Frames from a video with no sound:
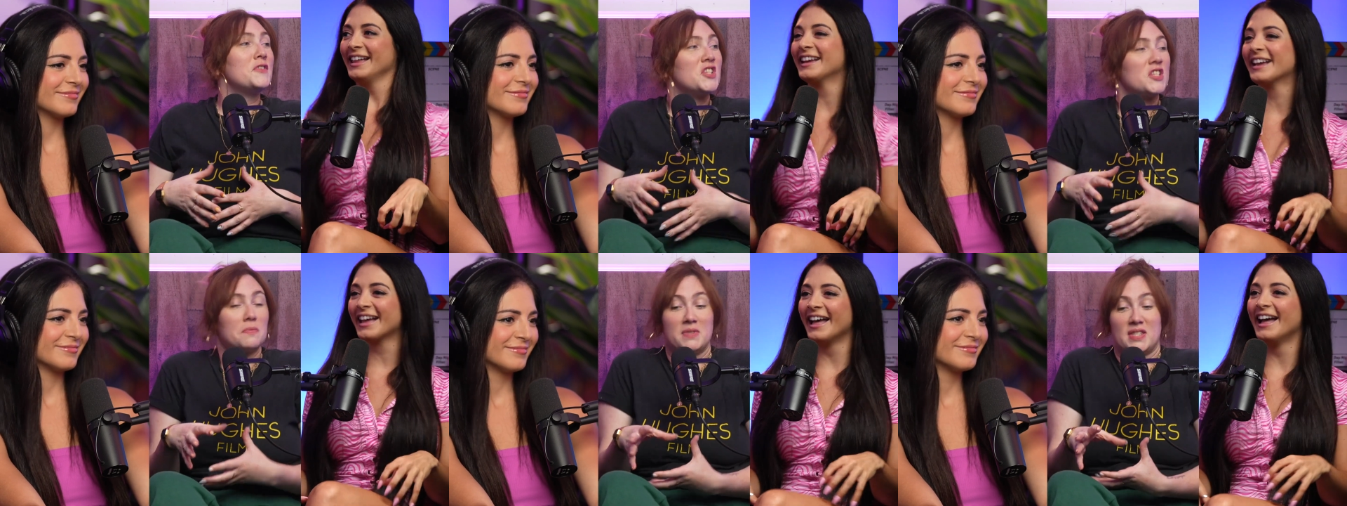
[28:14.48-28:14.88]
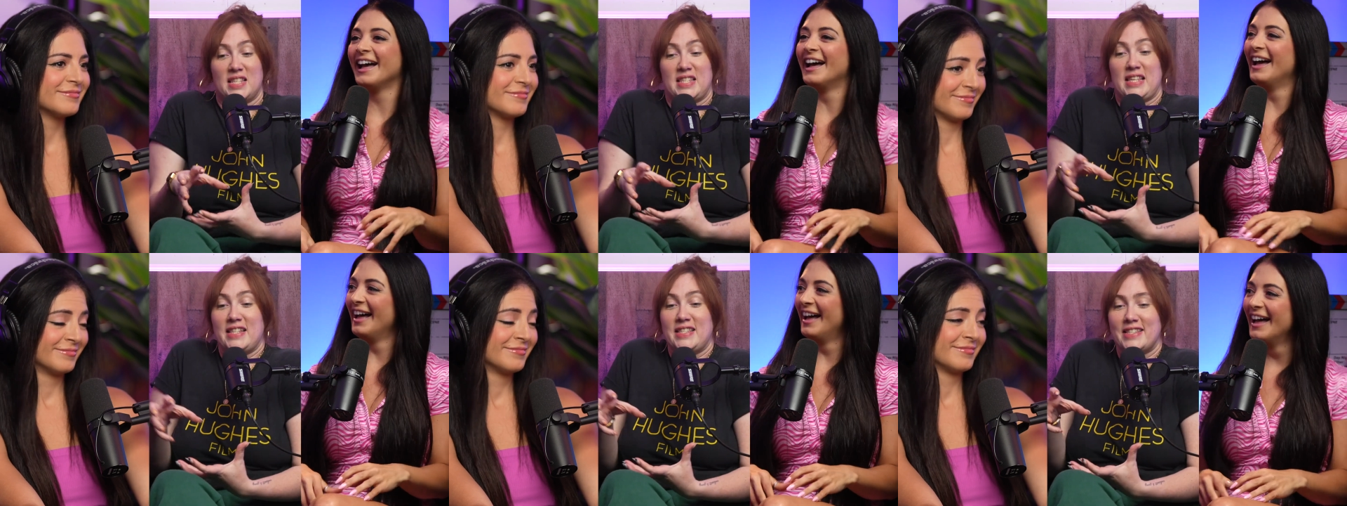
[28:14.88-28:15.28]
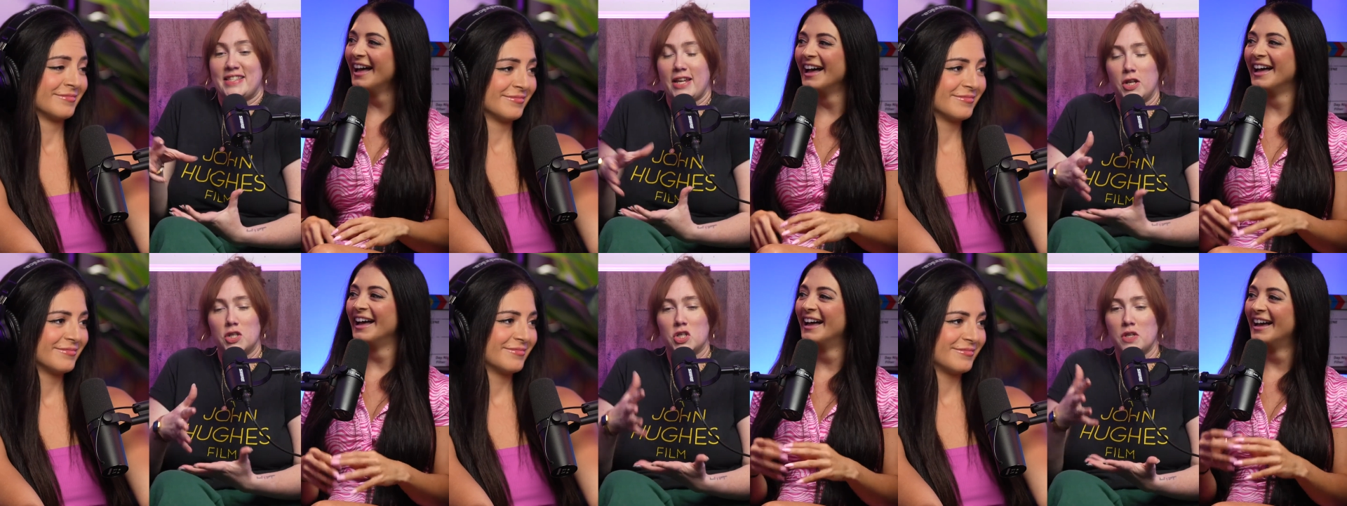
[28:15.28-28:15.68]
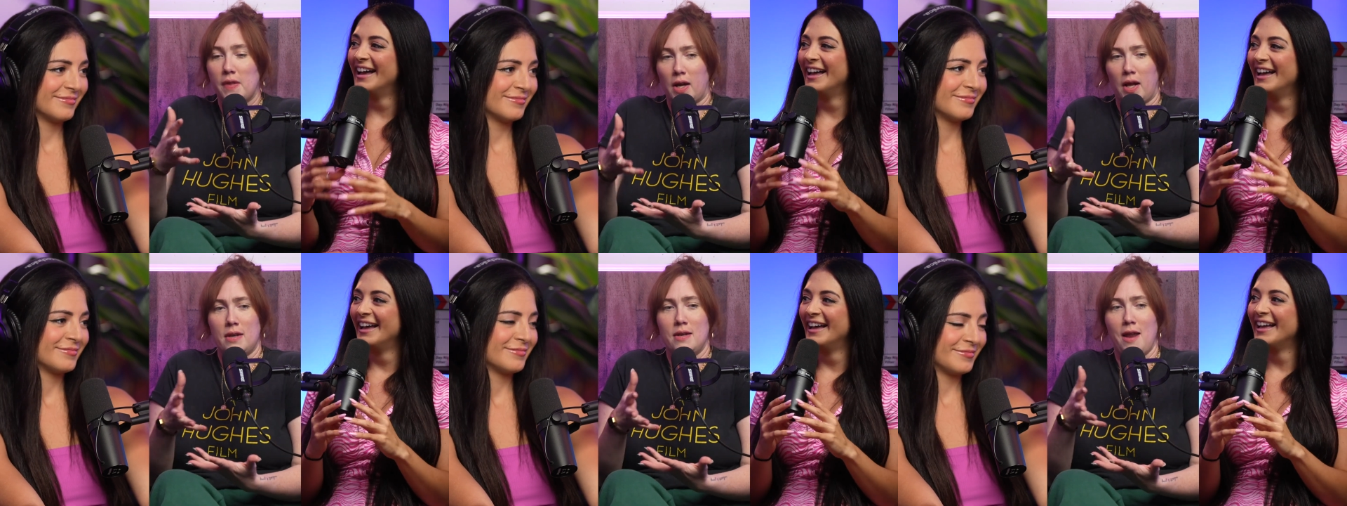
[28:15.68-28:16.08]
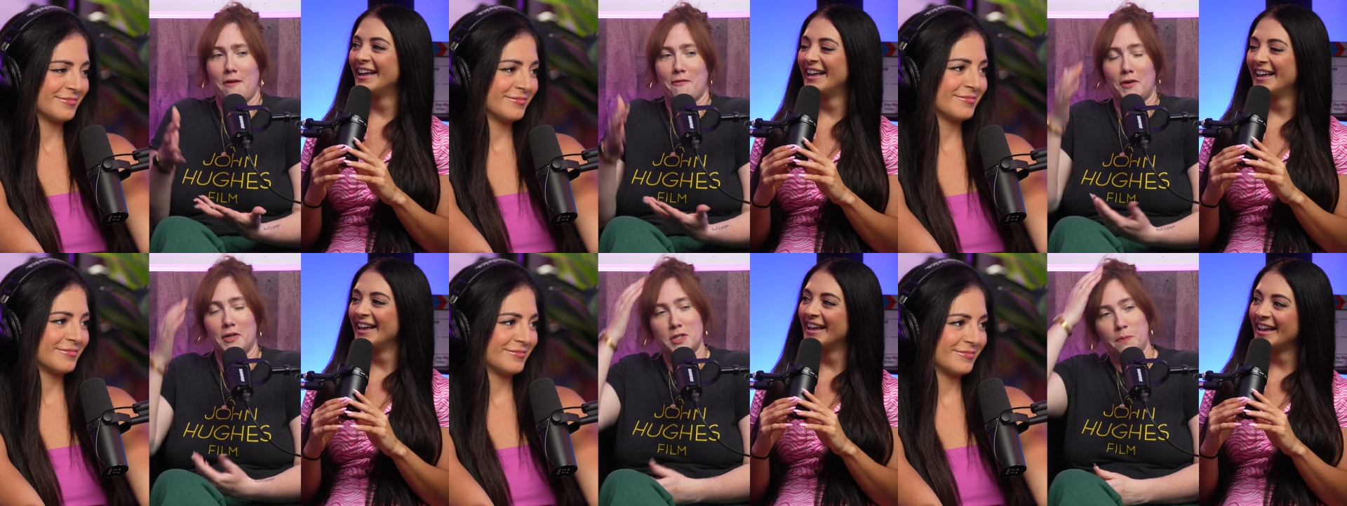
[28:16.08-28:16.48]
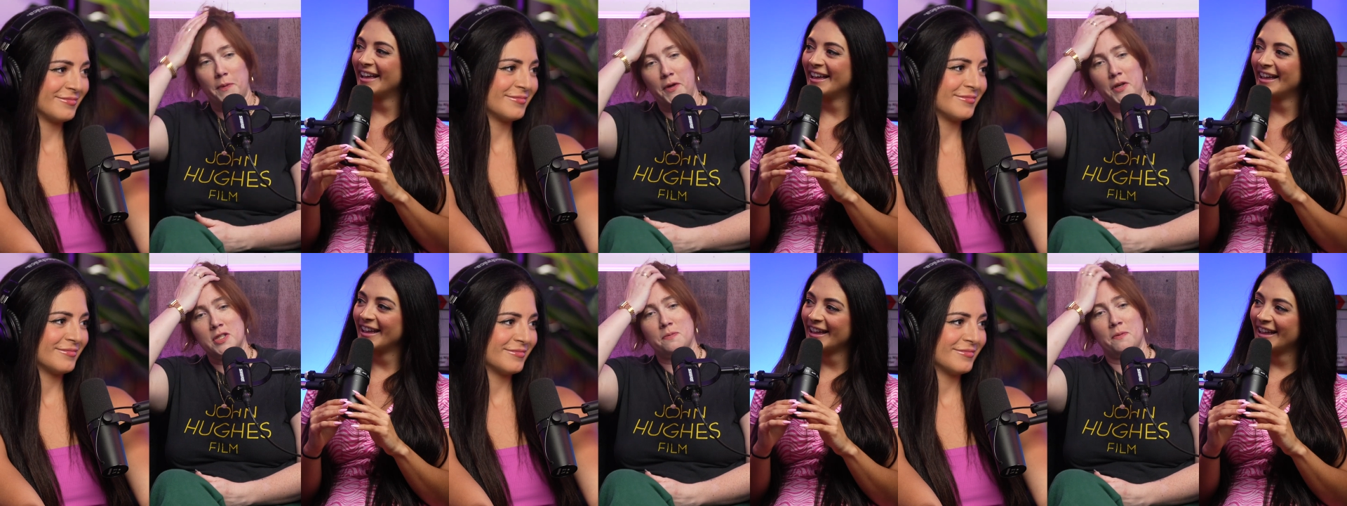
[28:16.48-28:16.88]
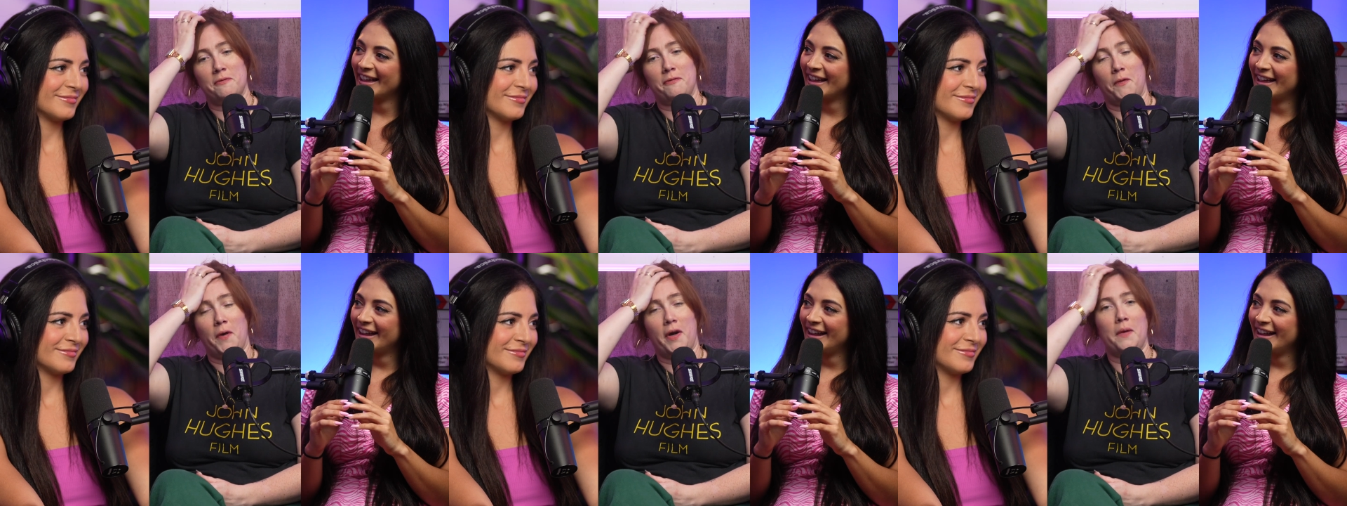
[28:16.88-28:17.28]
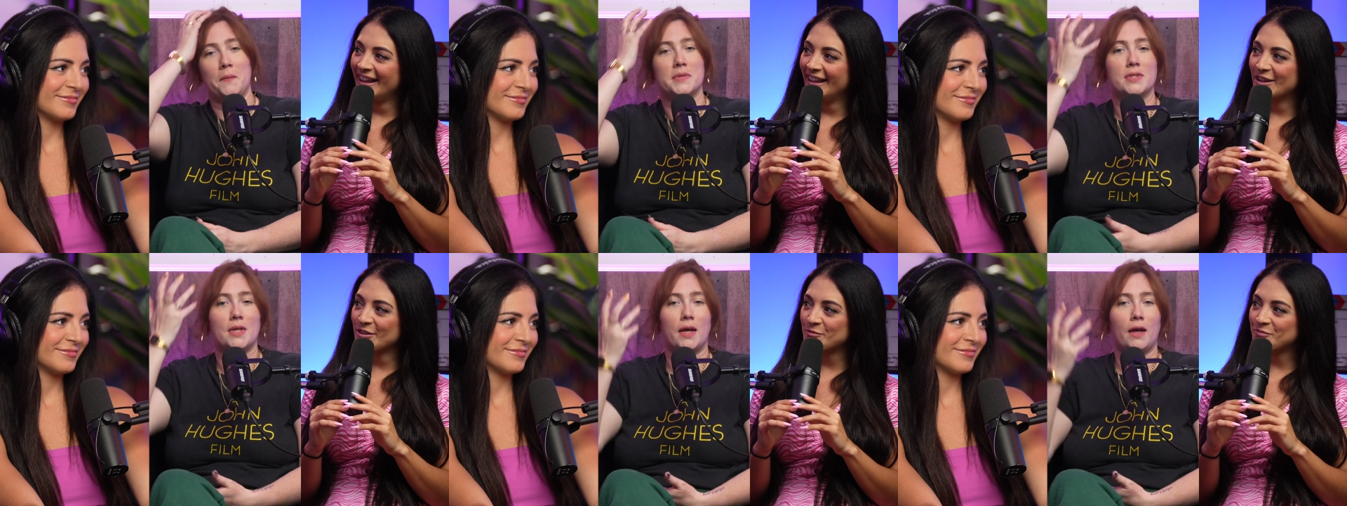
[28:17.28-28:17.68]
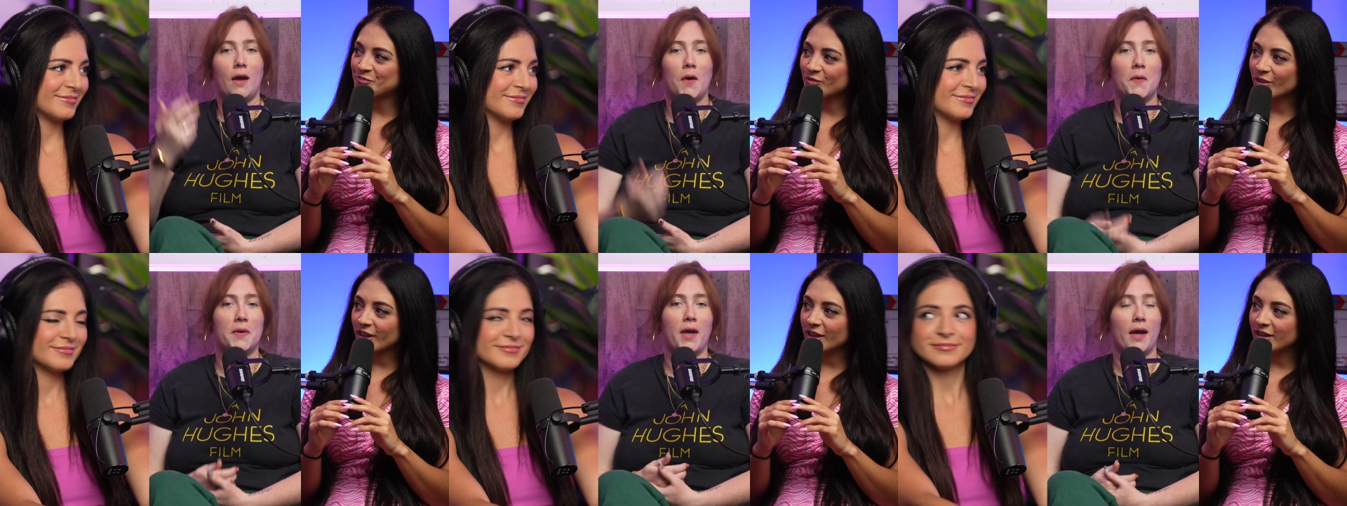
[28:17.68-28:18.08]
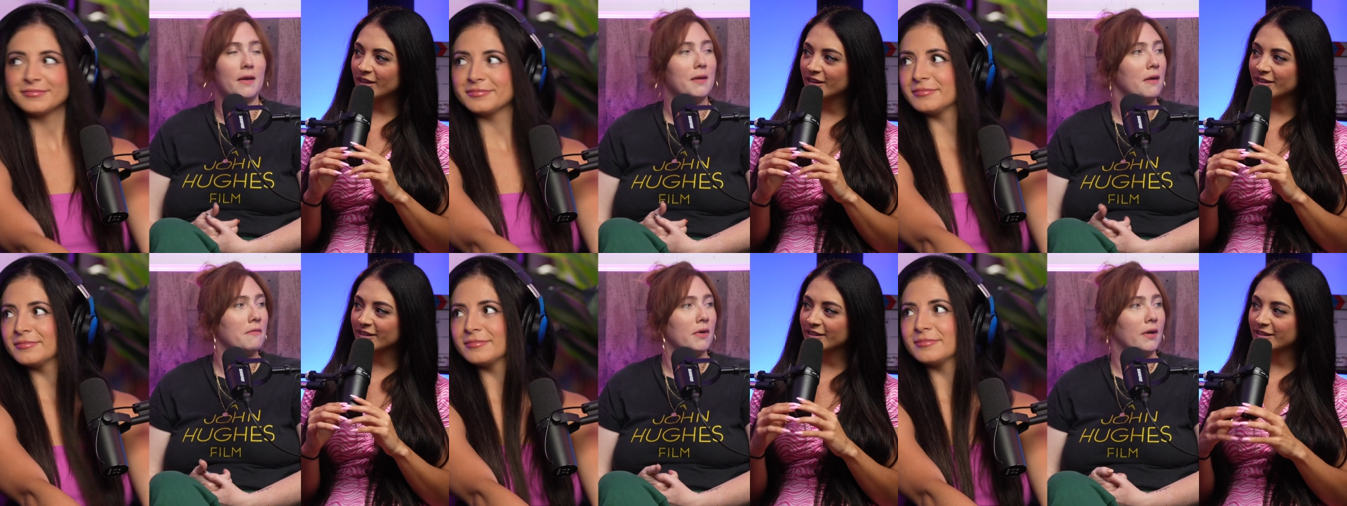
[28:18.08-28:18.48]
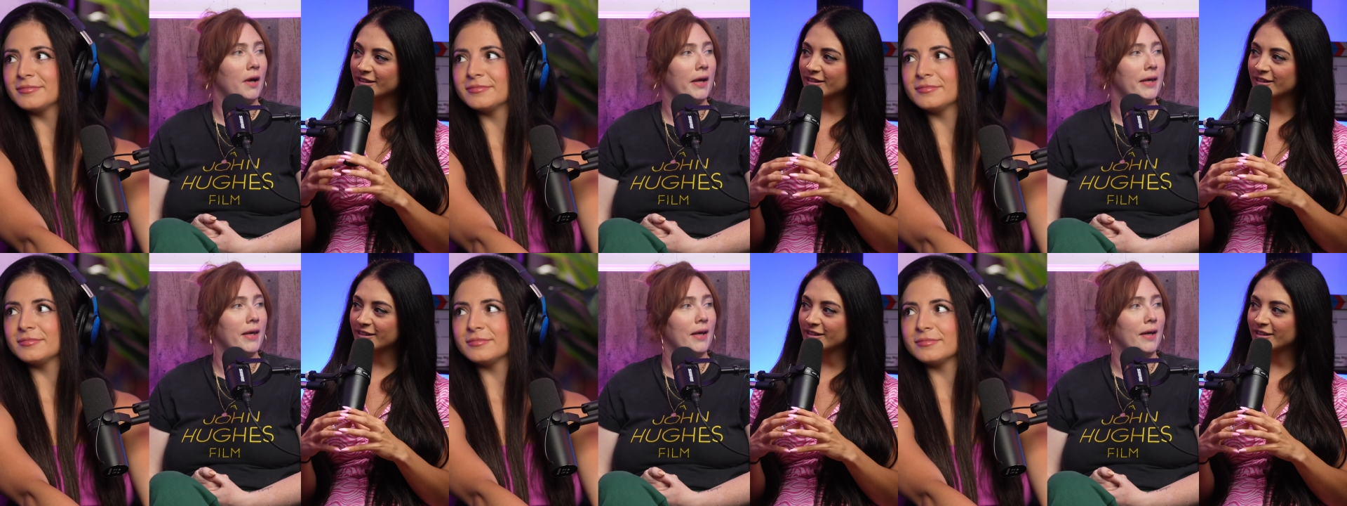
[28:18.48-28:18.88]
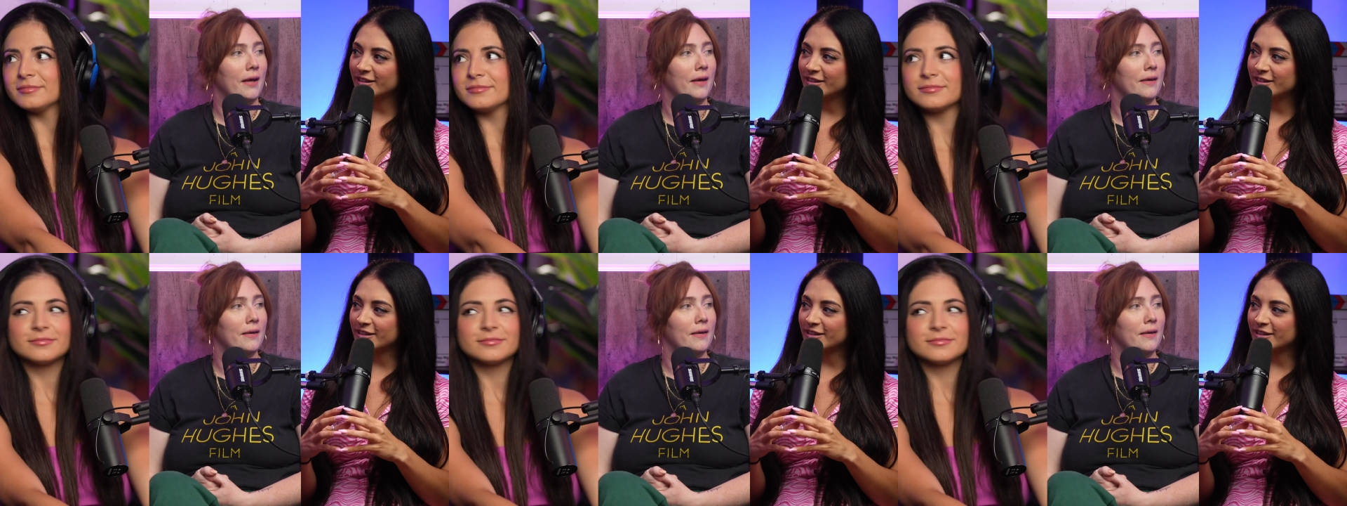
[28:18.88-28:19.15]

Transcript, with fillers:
Speaker 1: it just was a sensation that I had never experienced before. And it was like, oh yeah, I never, I can't.